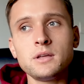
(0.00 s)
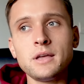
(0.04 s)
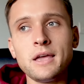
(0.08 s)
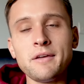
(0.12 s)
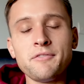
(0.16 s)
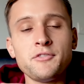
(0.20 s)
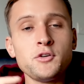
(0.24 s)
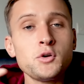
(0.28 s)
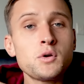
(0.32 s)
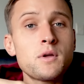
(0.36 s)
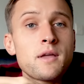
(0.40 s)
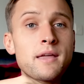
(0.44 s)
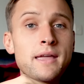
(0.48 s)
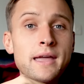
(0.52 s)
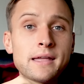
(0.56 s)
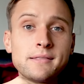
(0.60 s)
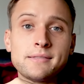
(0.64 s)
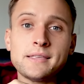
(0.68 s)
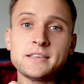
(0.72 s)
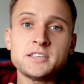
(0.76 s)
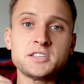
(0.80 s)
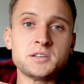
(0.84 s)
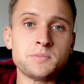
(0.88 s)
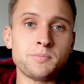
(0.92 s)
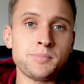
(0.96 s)
If you can get
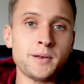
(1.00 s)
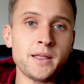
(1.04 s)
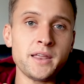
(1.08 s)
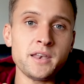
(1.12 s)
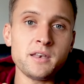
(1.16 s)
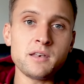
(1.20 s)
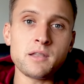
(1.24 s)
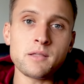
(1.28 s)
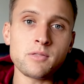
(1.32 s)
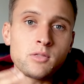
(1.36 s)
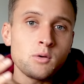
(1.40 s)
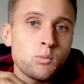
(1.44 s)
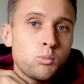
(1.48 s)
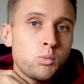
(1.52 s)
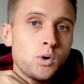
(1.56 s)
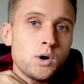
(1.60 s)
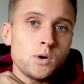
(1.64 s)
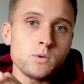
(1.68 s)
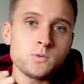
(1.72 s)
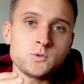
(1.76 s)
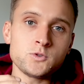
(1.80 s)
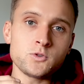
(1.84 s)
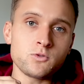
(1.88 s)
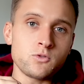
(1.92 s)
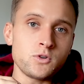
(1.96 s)
disciplined, the
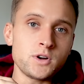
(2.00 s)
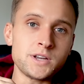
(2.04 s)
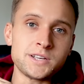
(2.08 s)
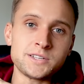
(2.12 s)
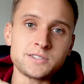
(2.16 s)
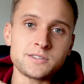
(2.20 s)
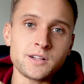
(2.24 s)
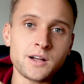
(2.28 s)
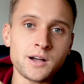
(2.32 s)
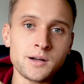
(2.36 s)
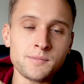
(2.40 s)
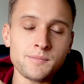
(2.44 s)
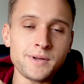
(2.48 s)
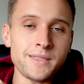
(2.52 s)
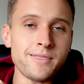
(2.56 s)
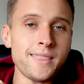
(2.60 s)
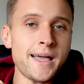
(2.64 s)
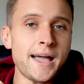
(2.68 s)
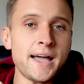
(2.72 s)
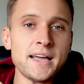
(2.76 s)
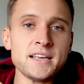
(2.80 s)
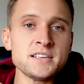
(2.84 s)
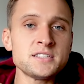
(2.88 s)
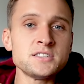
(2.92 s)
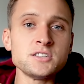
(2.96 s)
world's your oyster. And
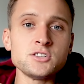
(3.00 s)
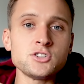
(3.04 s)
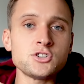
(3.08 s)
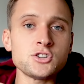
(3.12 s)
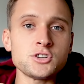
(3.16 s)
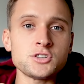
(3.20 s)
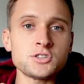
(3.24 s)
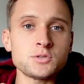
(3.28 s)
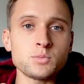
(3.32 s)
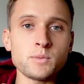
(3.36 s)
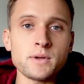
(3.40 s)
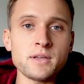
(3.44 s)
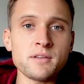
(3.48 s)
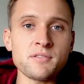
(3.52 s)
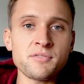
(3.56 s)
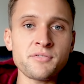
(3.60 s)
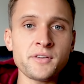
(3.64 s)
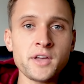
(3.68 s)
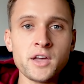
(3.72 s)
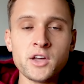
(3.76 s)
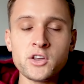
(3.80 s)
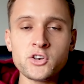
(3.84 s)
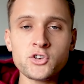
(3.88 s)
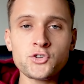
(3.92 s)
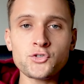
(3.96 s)
that isn't just with
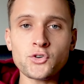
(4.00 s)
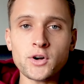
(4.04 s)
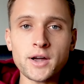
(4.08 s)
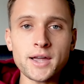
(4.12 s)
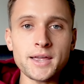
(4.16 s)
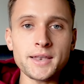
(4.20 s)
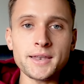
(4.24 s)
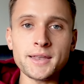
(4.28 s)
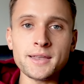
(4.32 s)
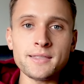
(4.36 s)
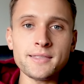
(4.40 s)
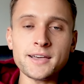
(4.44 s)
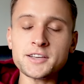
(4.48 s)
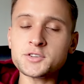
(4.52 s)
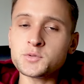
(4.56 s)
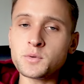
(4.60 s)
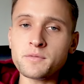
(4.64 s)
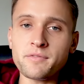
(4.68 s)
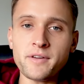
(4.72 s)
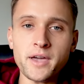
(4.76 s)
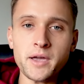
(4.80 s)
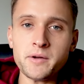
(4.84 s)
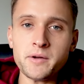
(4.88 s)
trading, that's with